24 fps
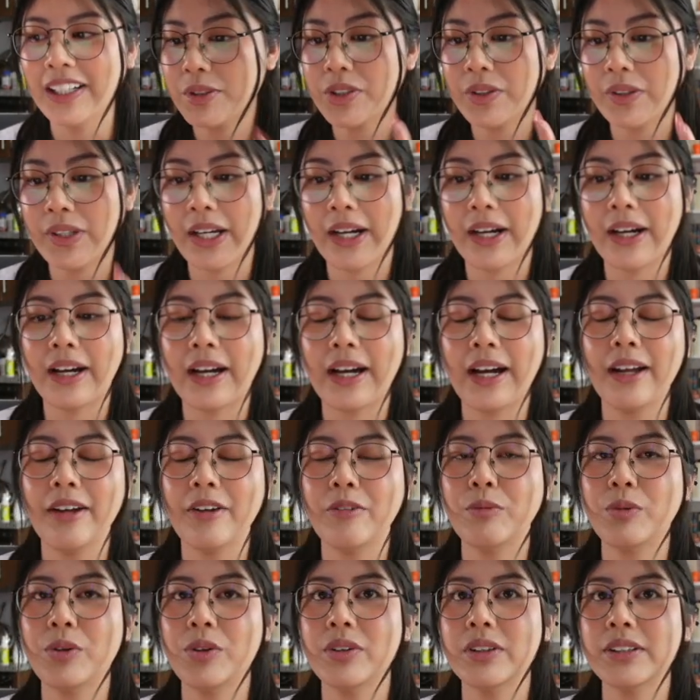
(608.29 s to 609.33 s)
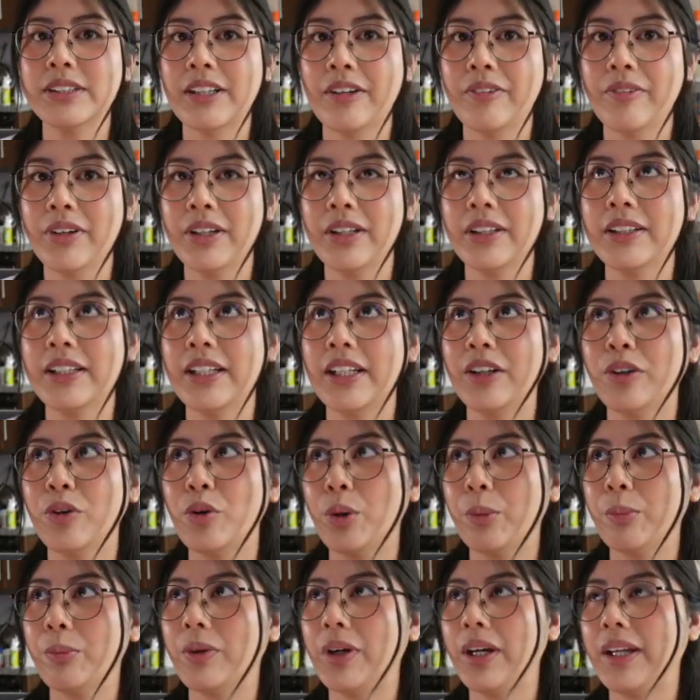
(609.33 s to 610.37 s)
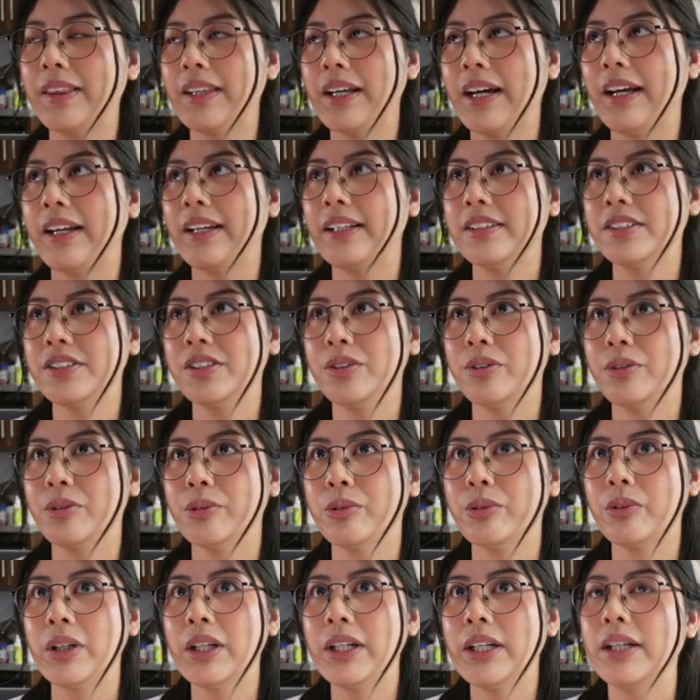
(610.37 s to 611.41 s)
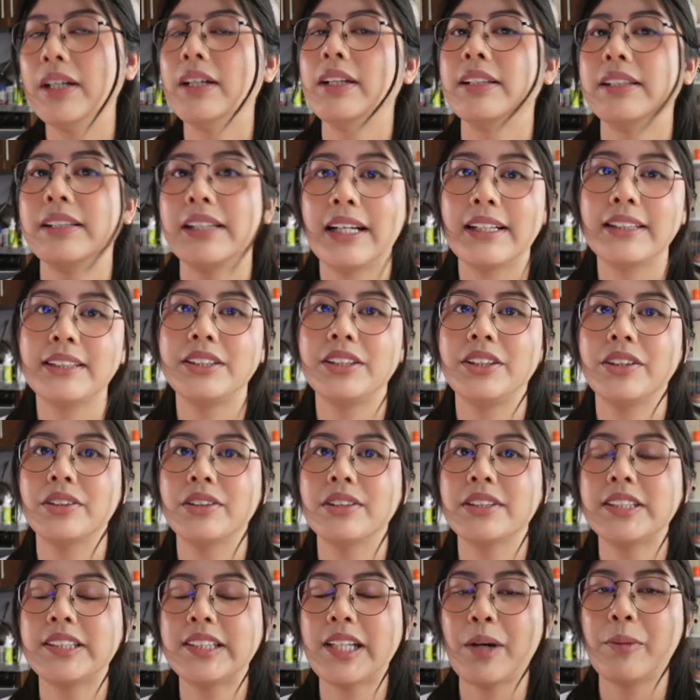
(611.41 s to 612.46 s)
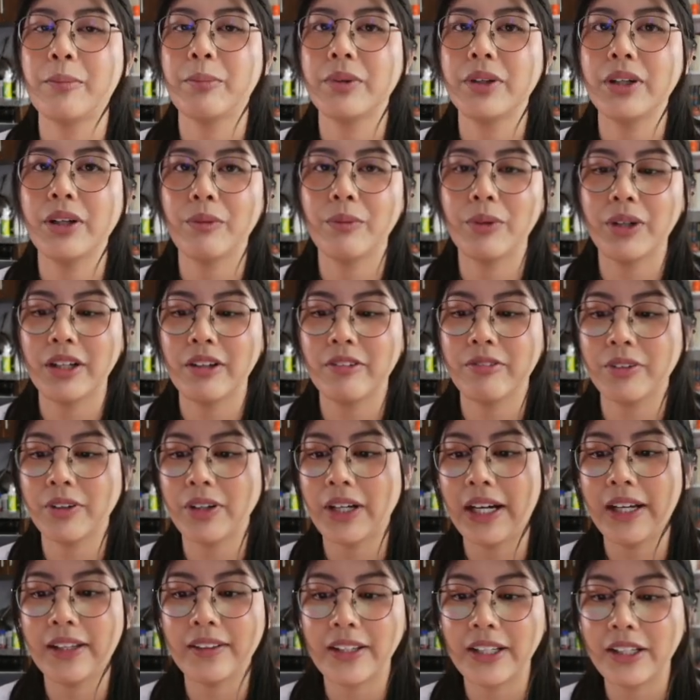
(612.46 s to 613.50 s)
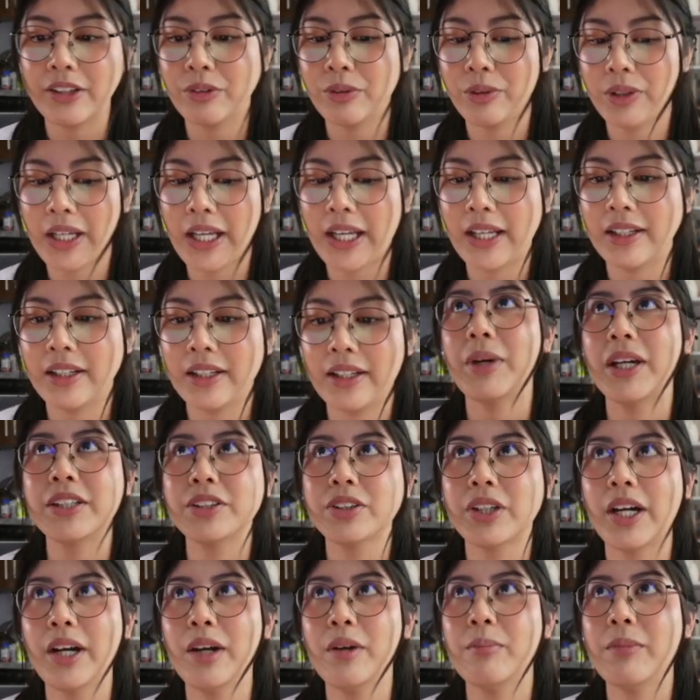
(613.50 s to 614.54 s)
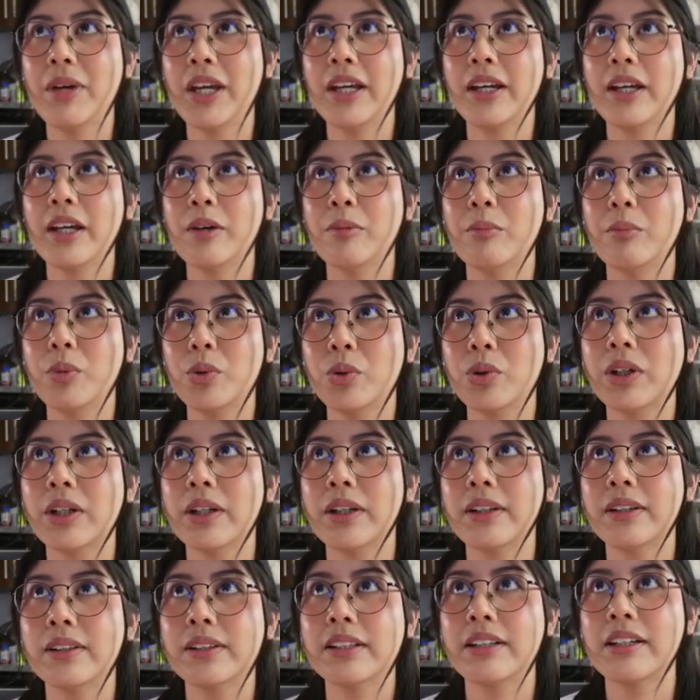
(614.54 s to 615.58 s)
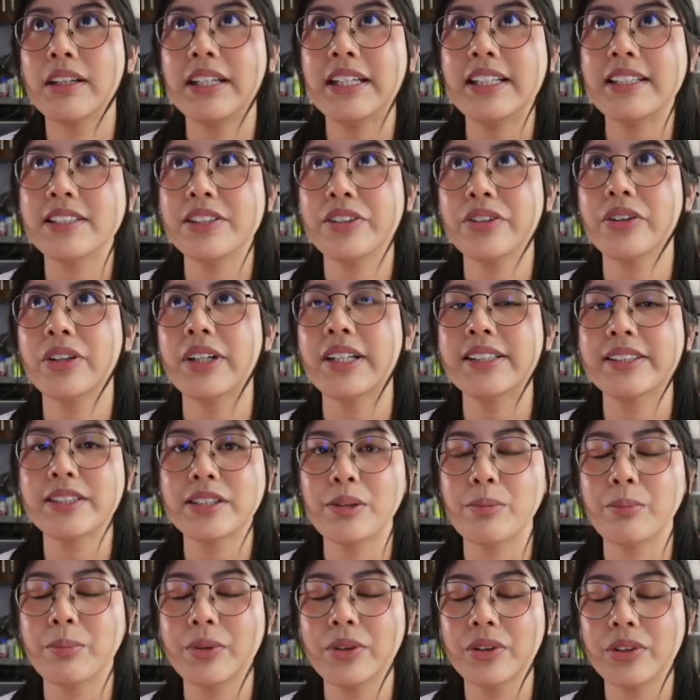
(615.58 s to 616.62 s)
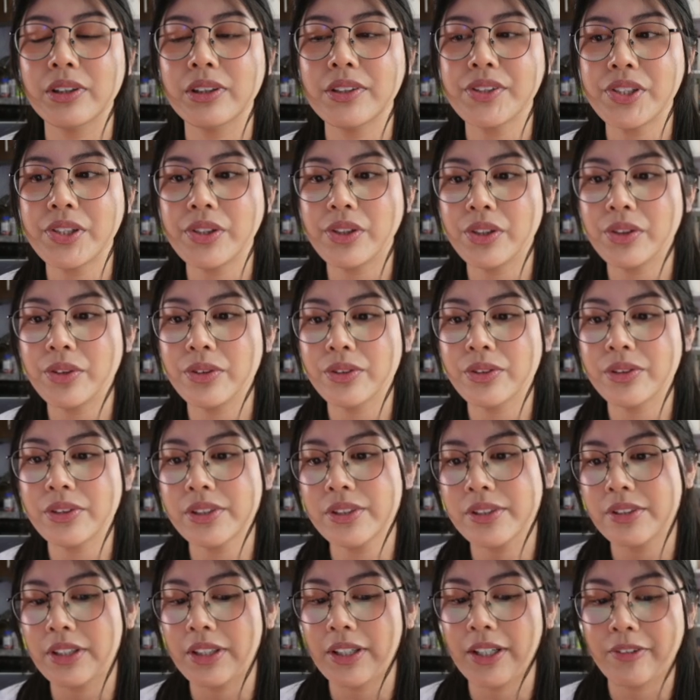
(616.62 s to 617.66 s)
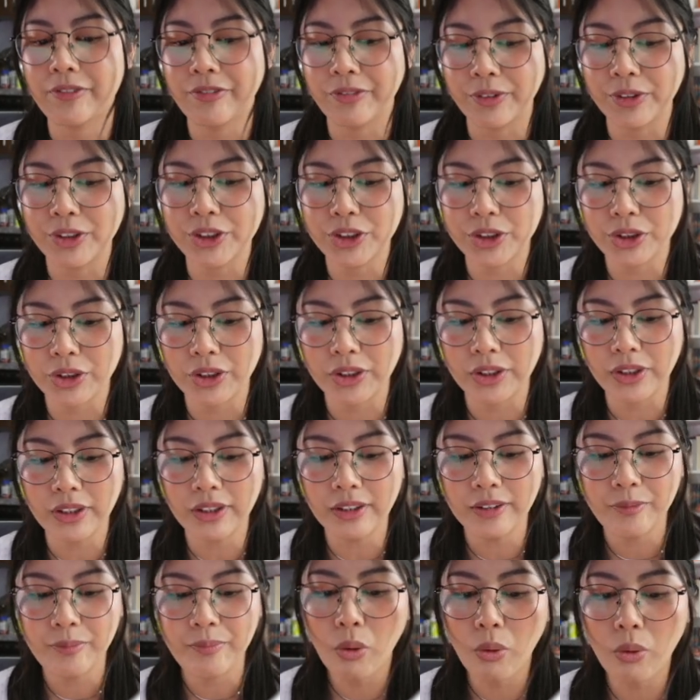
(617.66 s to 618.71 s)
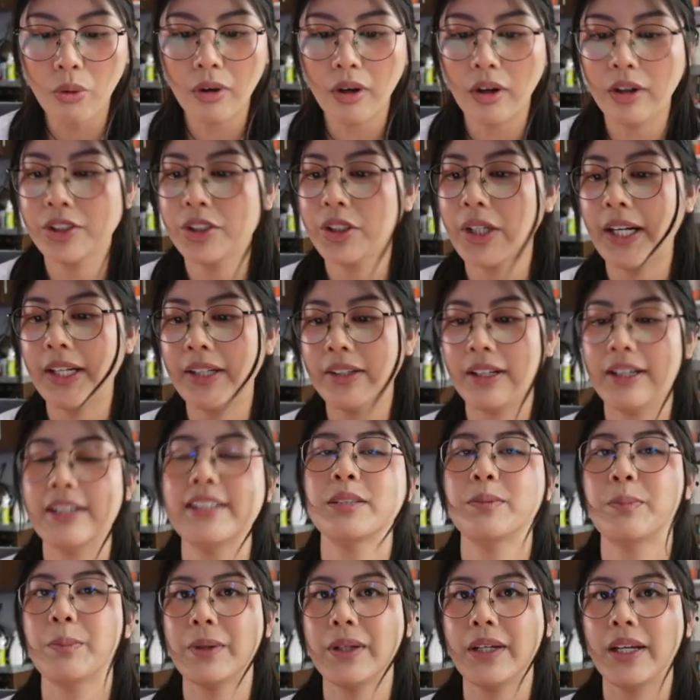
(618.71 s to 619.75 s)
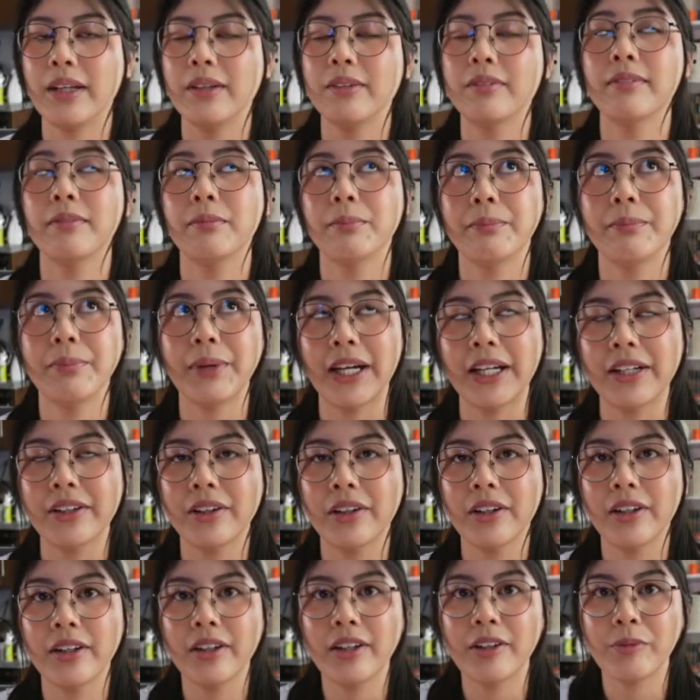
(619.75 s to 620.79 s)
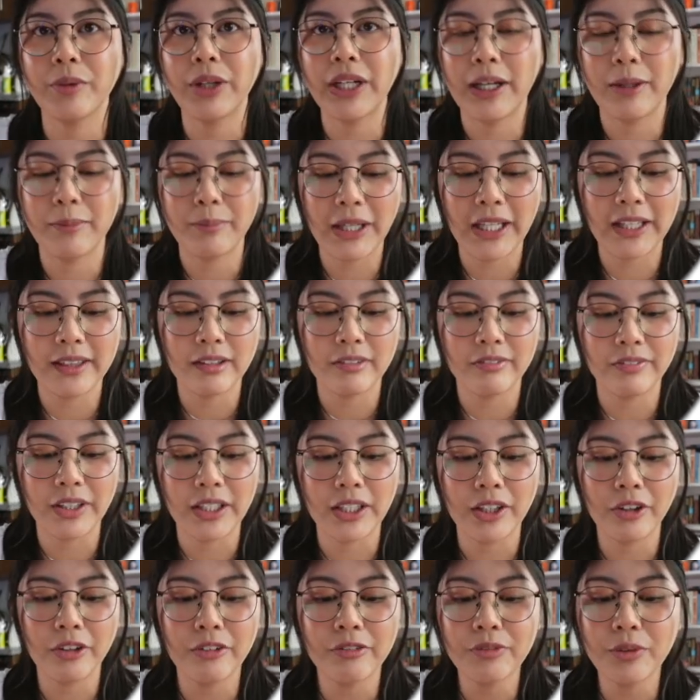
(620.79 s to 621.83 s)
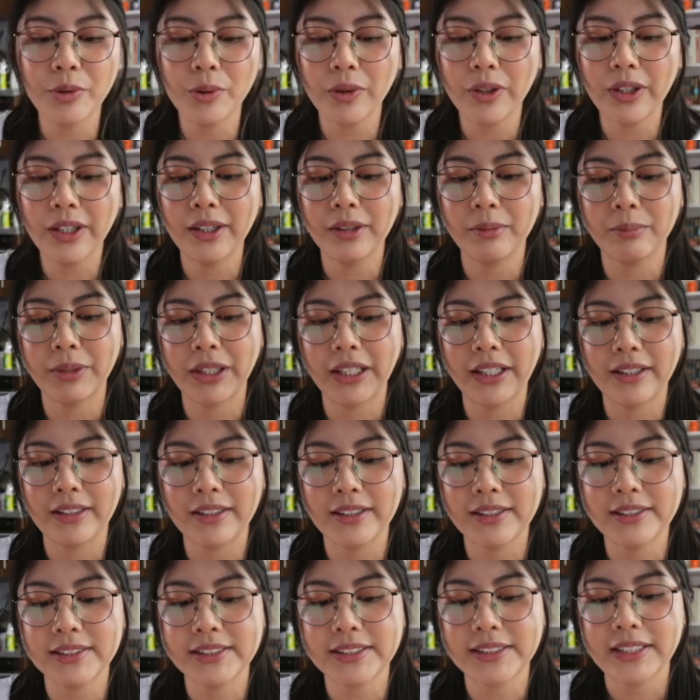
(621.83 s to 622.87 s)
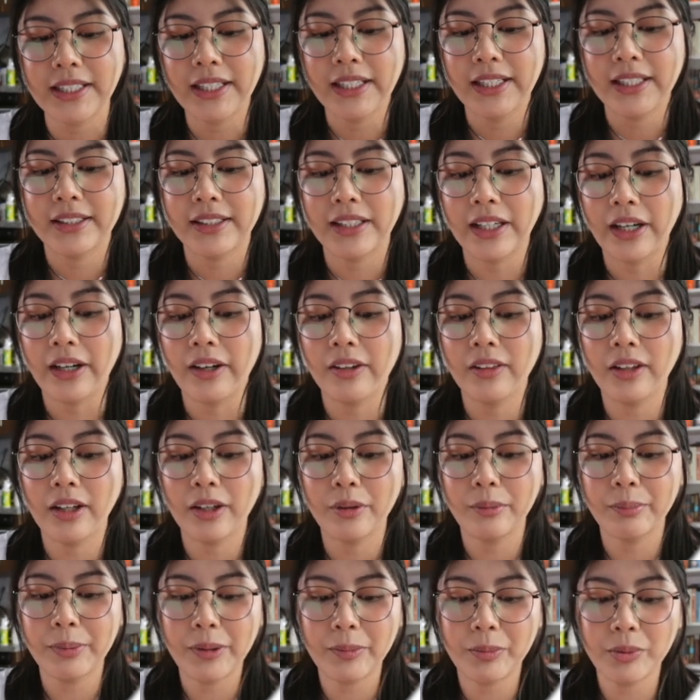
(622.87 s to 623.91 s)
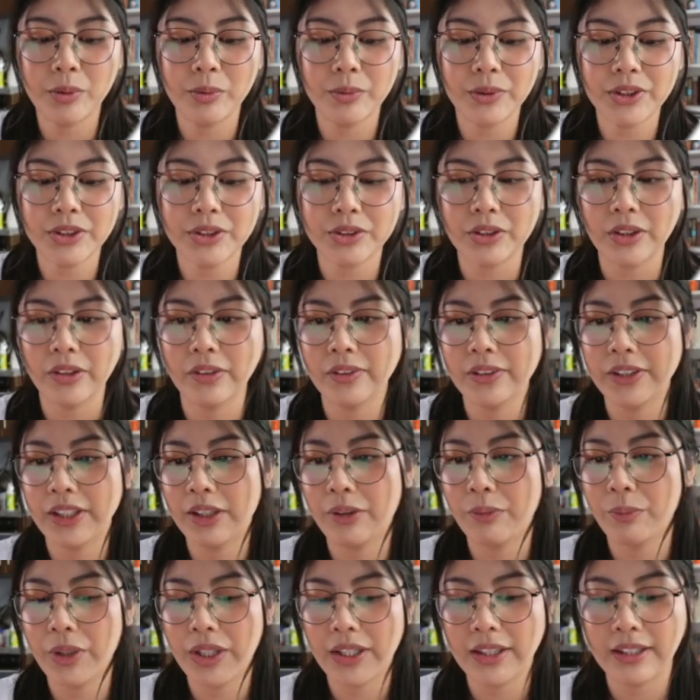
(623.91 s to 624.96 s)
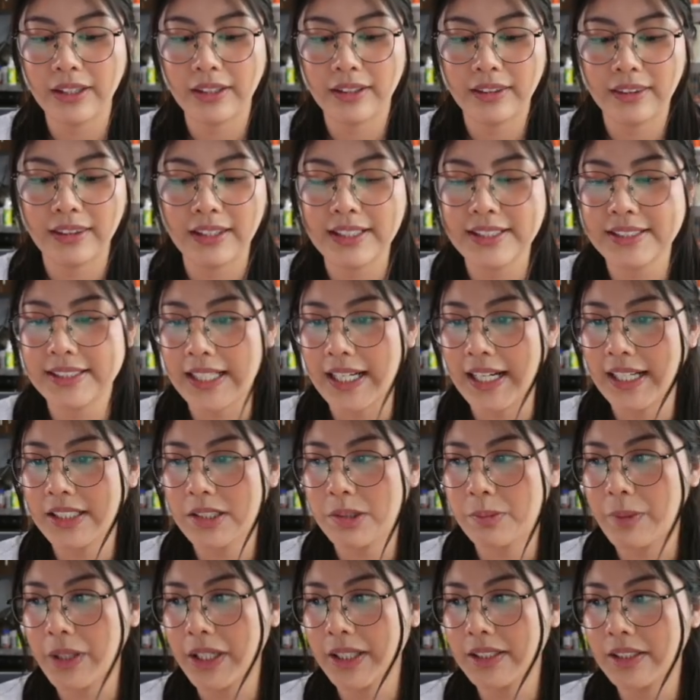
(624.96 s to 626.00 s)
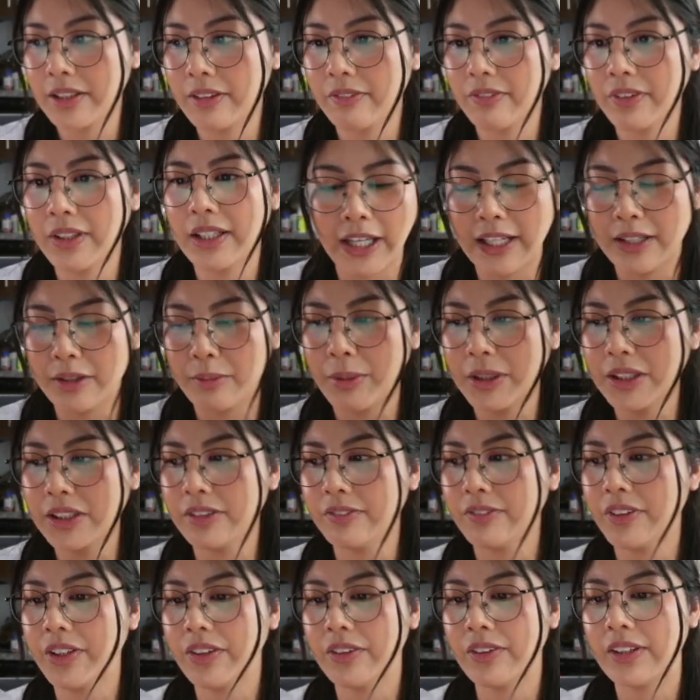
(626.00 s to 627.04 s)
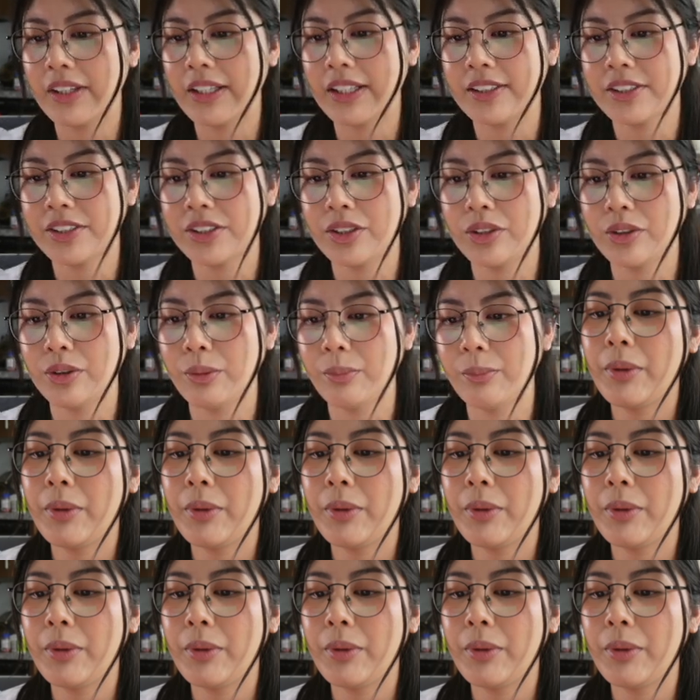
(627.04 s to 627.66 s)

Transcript: So yeah, I will definitely incorporate that into next year's template whenever I like create it, and try to make it more easier and simpler to use for sure, or try to explain better when I make the video for it, because yeah, a lot of people were struggling with this aspect of it and a bunch of other things too.